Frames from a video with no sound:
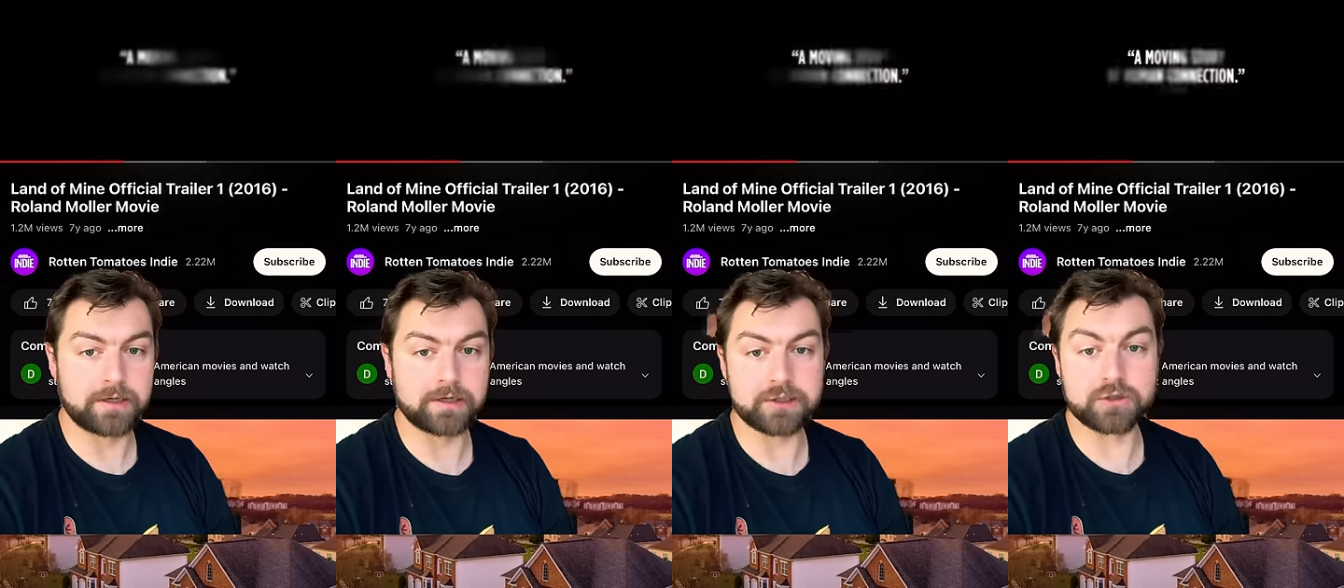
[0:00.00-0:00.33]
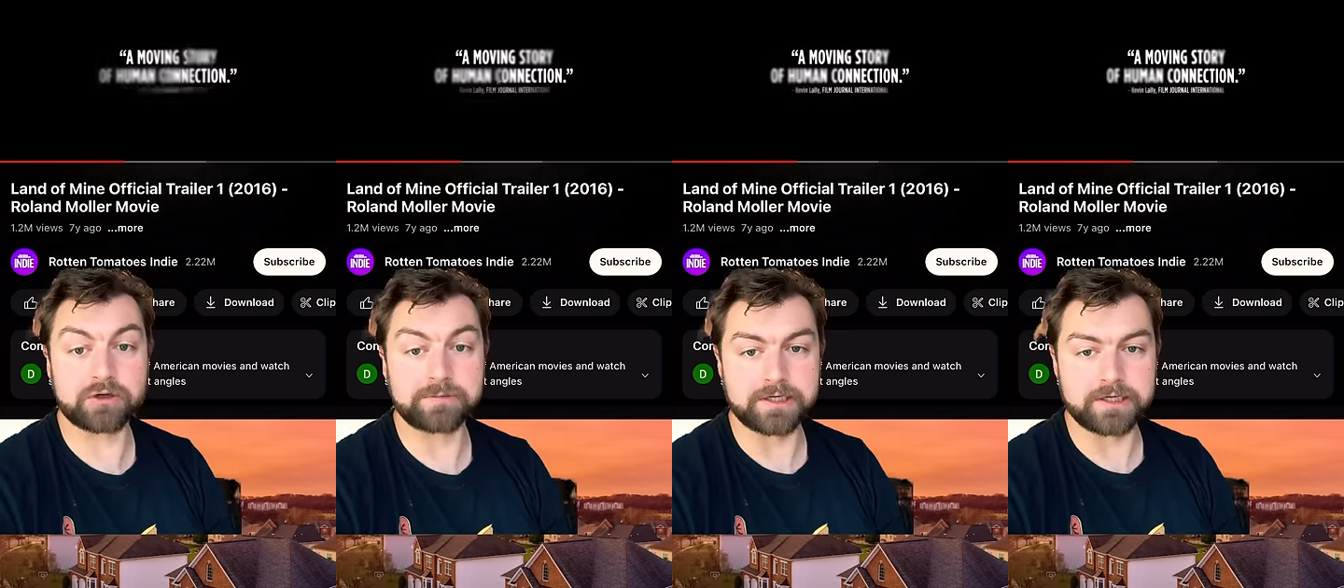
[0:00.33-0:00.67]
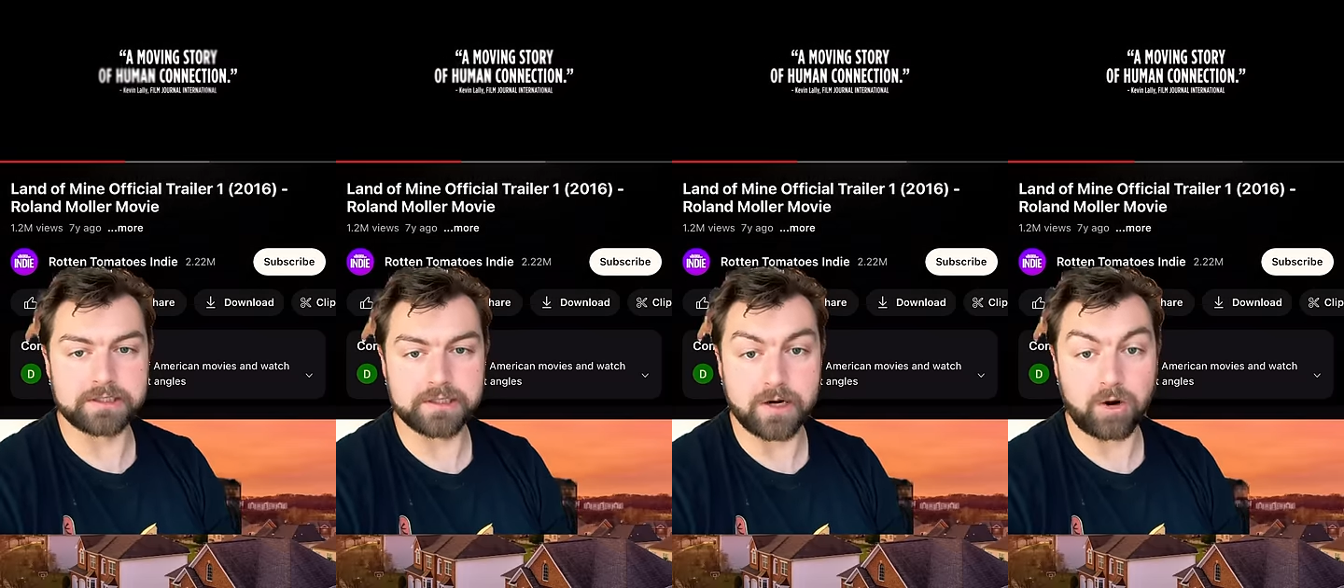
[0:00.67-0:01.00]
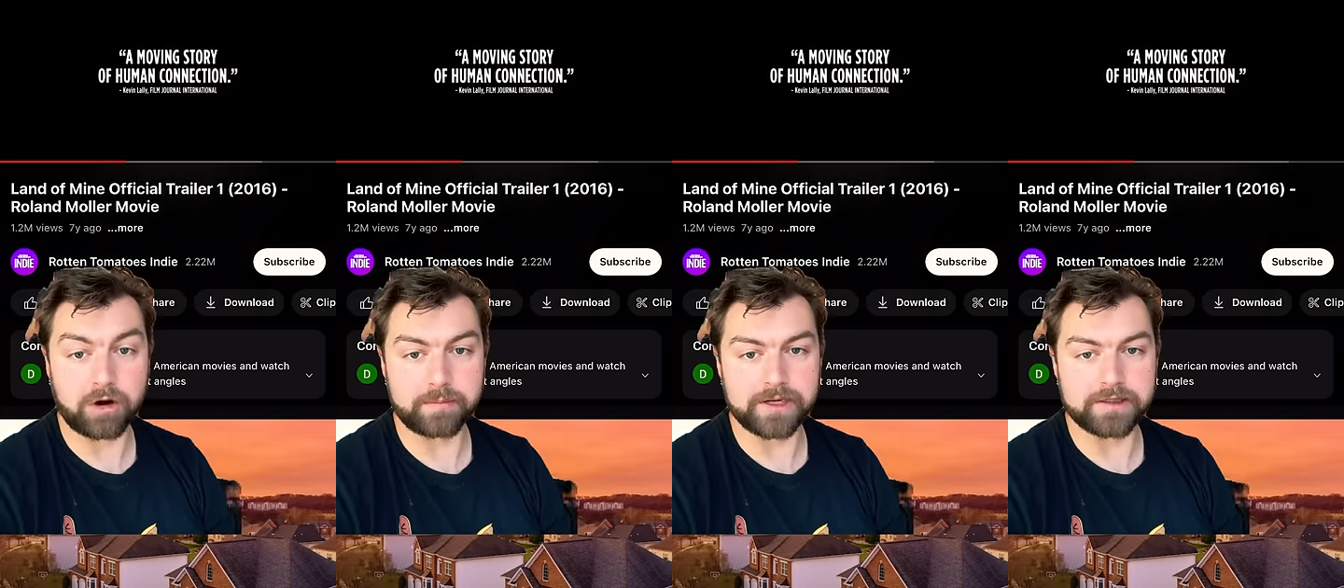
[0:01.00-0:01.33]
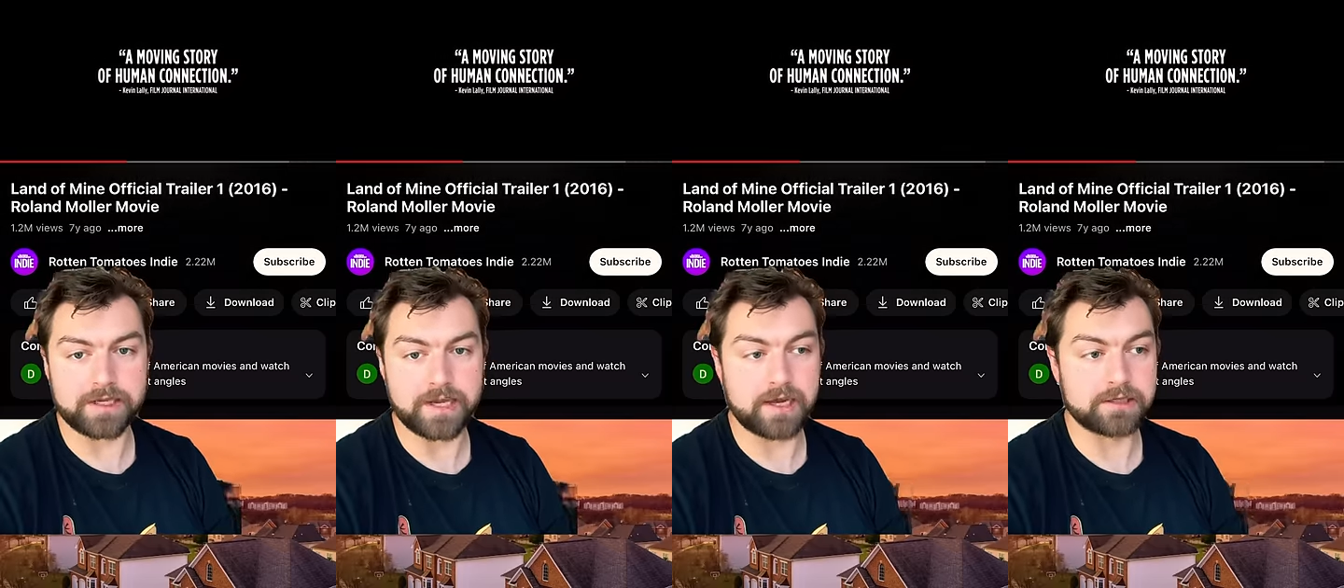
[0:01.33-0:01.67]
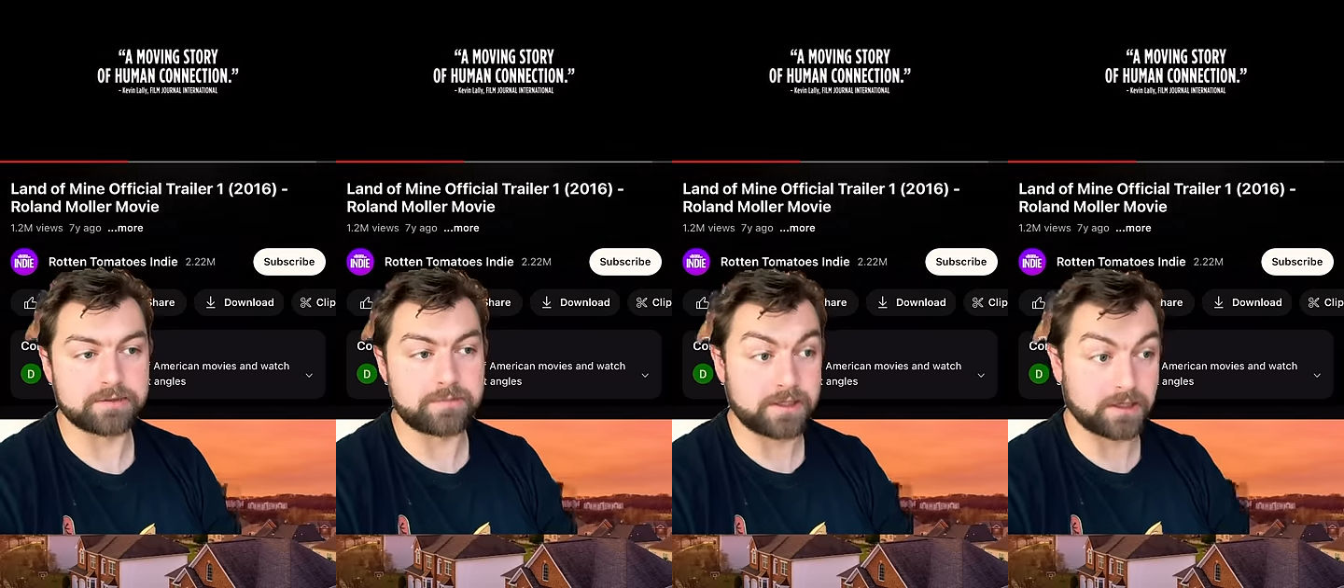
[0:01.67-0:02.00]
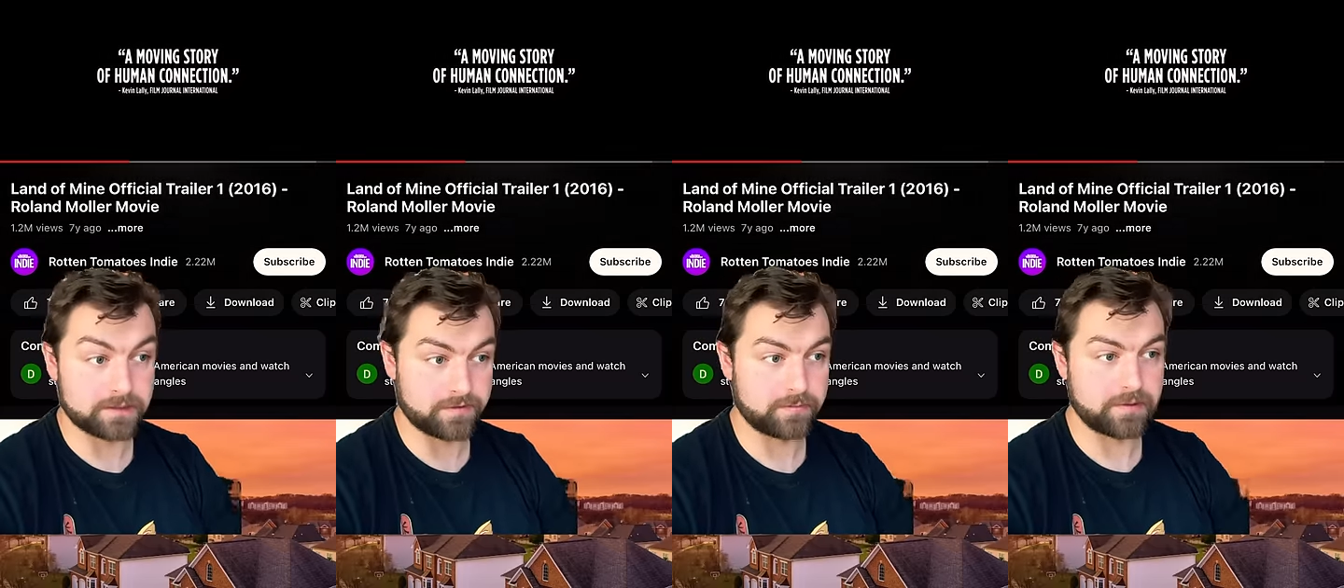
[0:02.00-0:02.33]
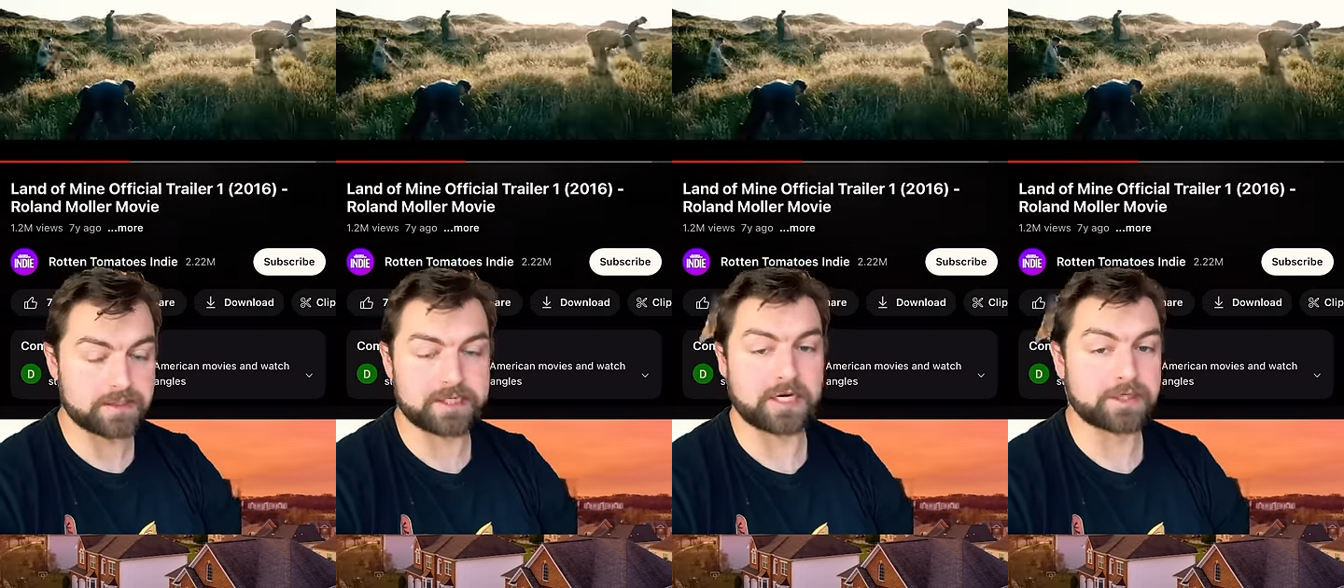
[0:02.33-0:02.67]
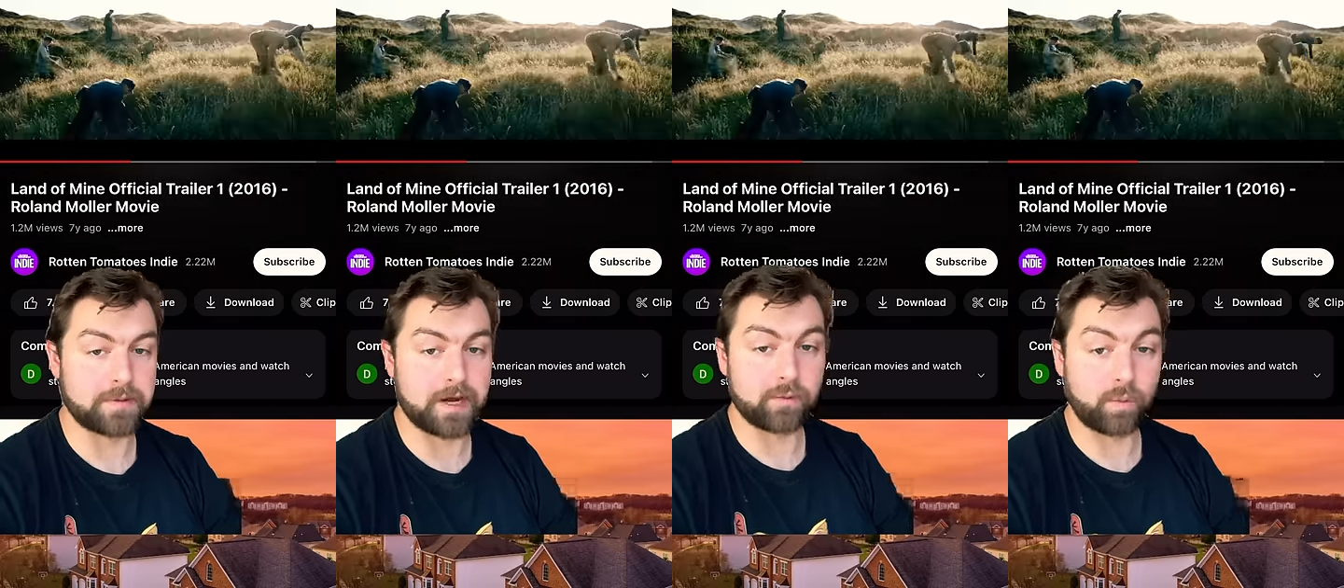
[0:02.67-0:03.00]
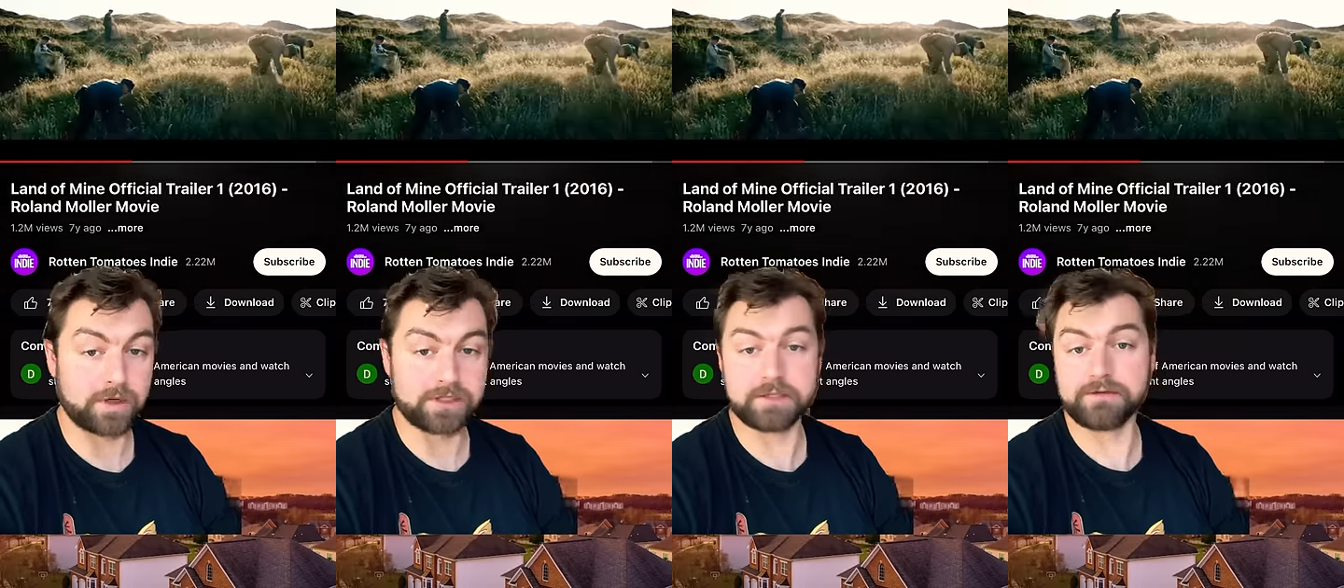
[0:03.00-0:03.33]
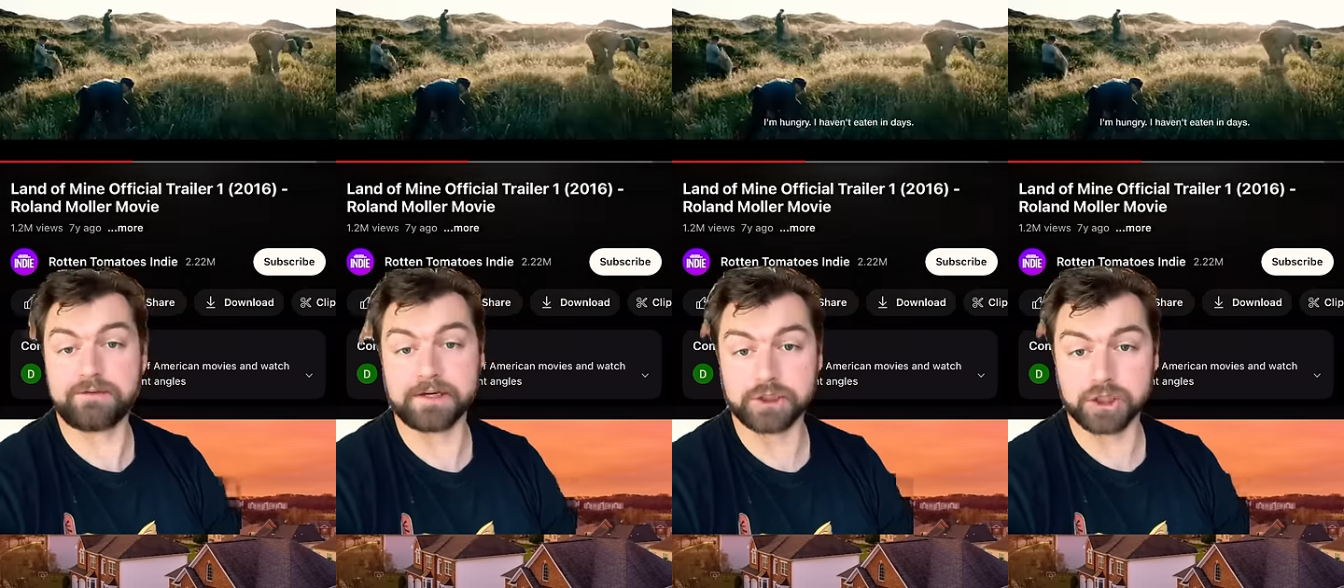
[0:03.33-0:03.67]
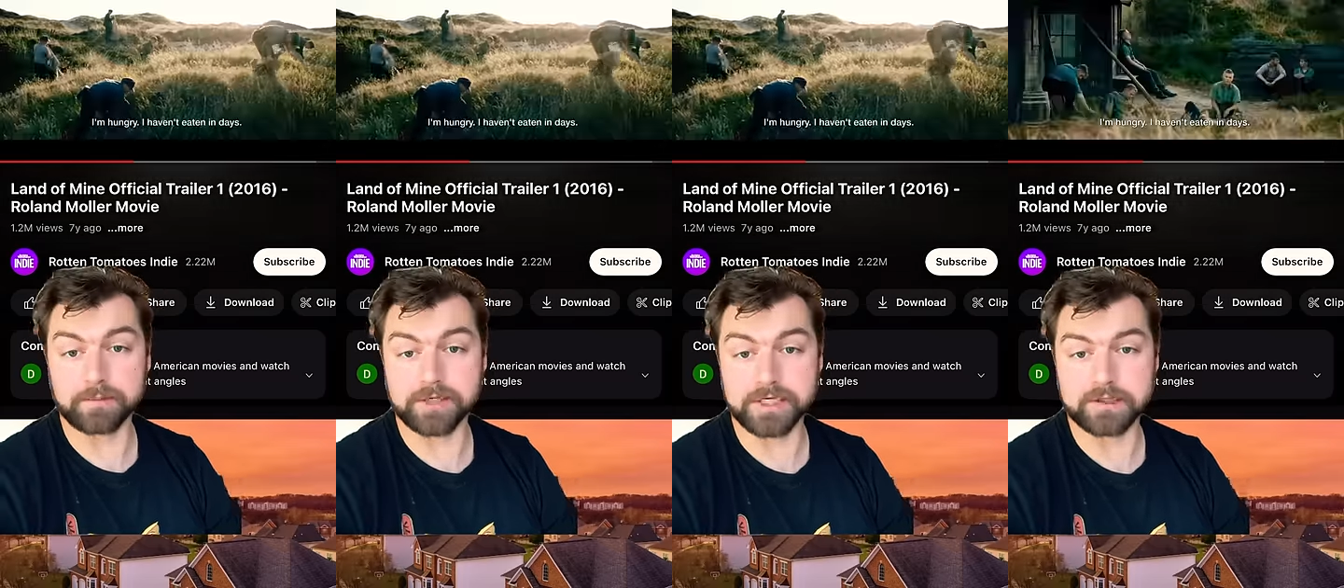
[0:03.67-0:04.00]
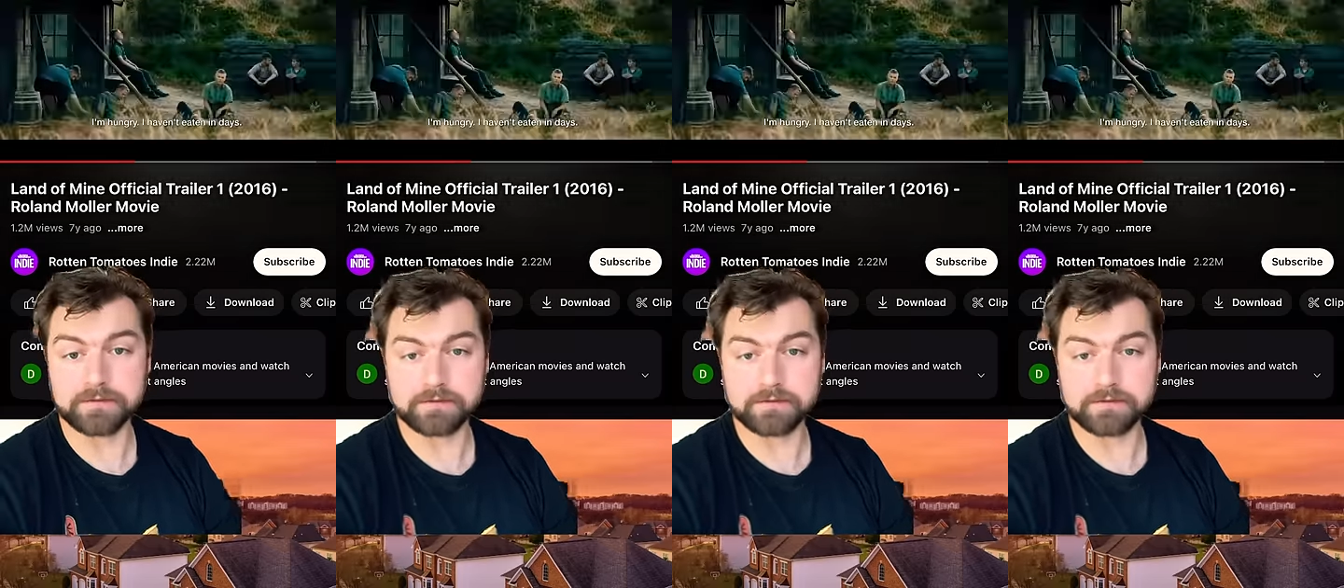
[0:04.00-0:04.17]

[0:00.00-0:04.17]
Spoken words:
been conscripted into the army at the end because of the mustache man wanting to defend Germany.